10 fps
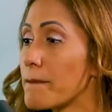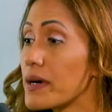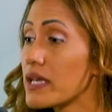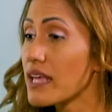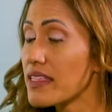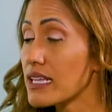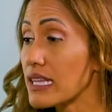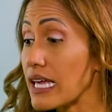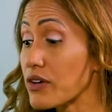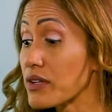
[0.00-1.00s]
But I think
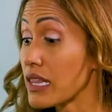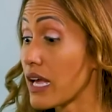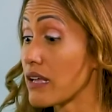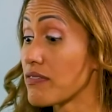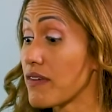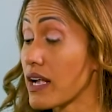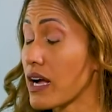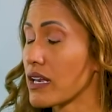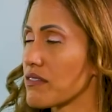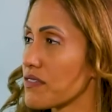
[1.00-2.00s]
later in life, I
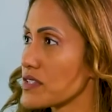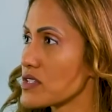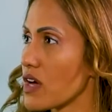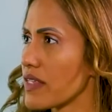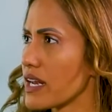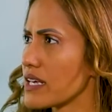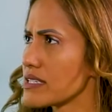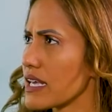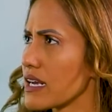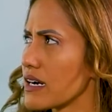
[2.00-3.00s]
kind of saw that as
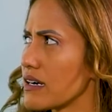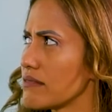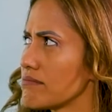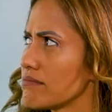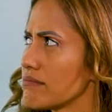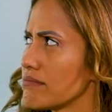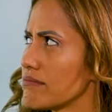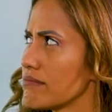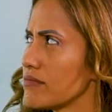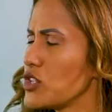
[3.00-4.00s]
like a
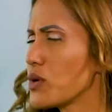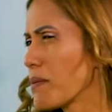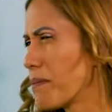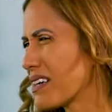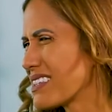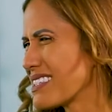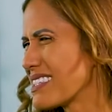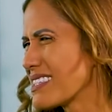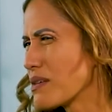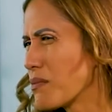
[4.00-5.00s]
you can buck the
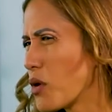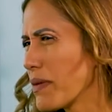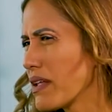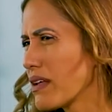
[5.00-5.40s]
system moment.